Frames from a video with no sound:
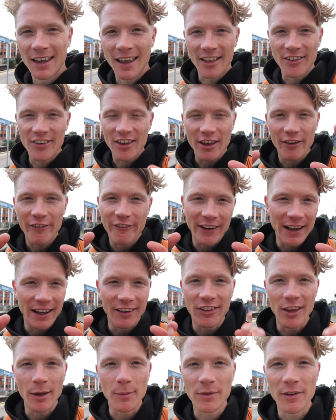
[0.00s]
It's at your
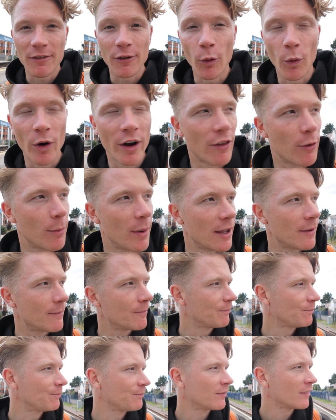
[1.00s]
fingertips if you want it to be.
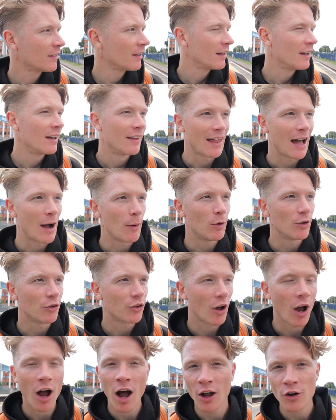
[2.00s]
That was
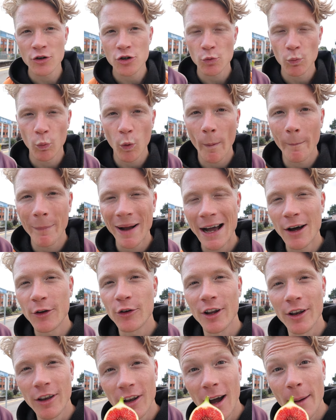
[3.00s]

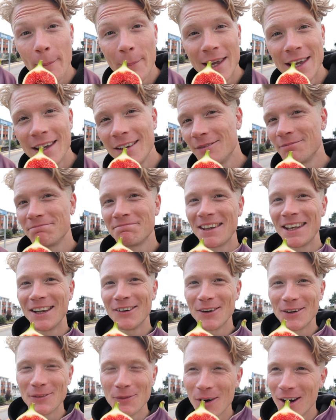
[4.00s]
£101 and 9p
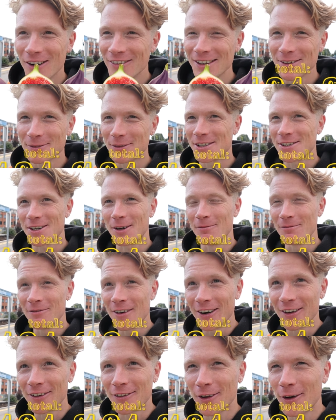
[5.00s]
here in Worthing, which I'm
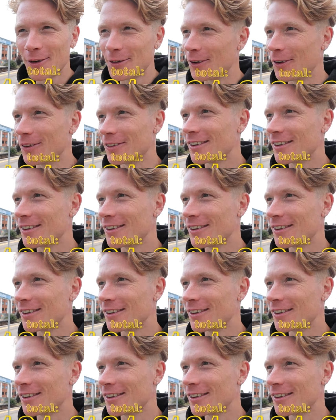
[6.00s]
very stoked on.